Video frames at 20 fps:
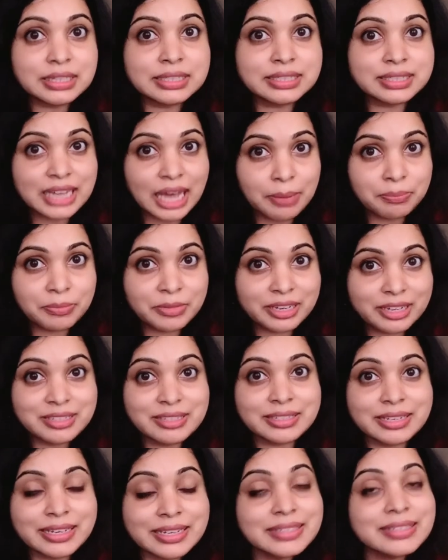dampness
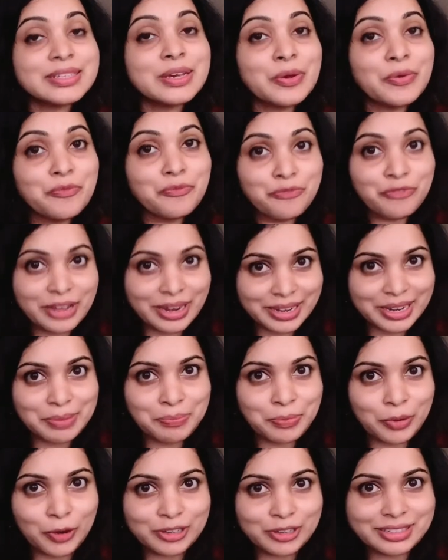is very
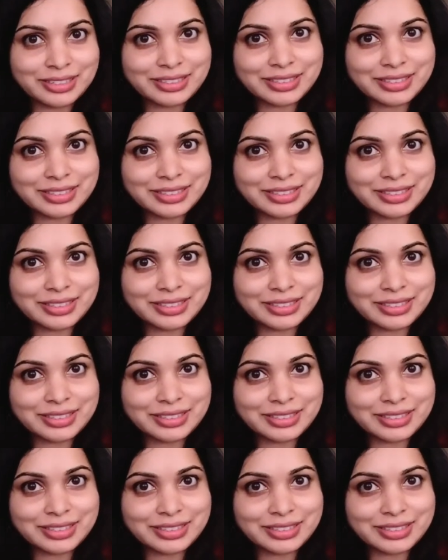important.